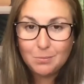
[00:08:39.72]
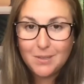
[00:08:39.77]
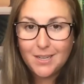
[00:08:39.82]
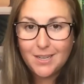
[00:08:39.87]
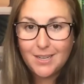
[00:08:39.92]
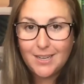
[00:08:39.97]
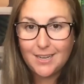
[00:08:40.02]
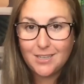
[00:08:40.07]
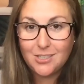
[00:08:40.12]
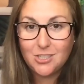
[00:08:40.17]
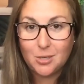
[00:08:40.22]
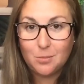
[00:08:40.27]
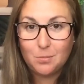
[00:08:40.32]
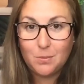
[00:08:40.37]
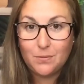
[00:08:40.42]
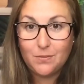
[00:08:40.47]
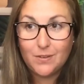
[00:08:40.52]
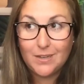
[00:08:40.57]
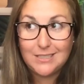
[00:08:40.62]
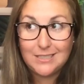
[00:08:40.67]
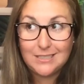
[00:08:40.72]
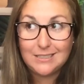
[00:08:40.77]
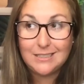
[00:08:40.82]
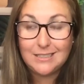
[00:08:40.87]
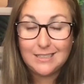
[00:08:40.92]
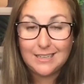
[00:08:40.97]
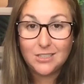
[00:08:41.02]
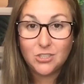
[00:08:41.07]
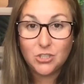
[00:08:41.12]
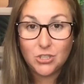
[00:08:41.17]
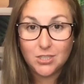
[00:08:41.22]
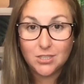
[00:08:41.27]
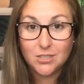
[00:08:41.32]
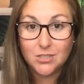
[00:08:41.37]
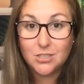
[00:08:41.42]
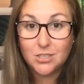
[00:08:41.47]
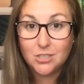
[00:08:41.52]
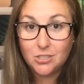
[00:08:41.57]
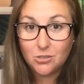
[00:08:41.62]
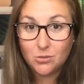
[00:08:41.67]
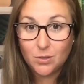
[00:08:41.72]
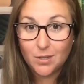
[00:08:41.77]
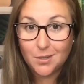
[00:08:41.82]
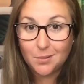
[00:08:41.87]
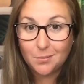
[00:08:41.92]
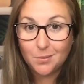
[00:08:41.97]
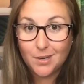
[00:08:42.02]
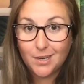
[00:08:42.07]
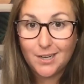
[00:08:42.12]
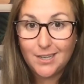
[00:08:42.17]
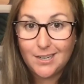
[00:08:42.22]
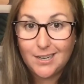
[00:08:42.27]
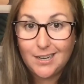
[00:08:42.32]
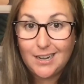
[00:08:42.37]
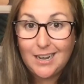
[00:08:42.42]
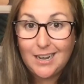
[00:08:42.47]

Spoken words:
play catch up if I didn't get a chance to do it, right?